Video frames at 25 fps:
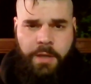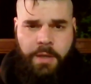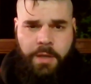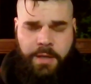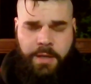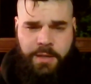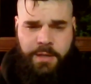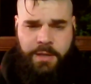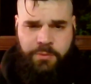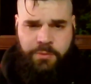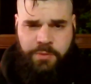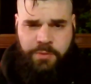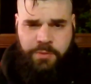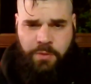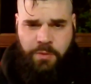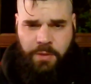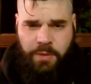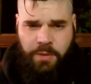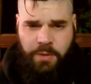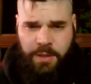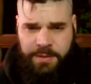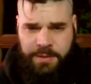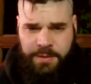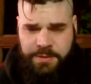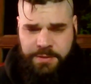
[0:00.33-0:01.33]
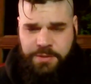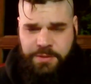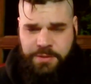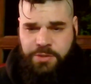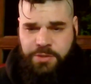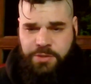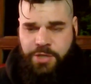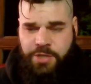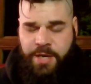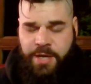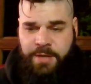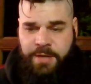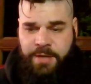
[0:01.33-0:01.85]
Hey guys, what's going on? This is
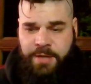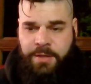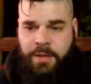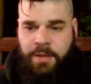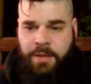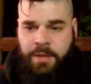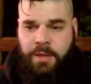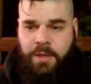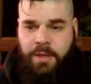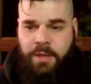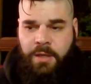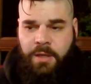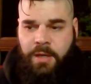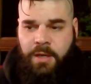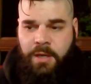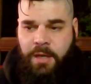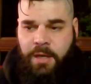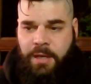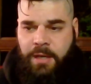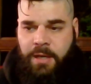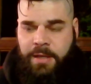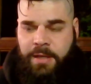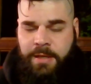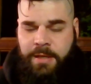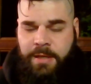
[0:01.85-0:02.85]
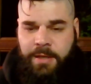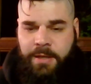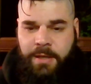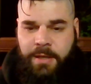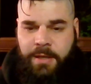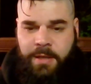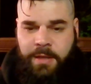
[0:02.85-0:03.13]
Chad, and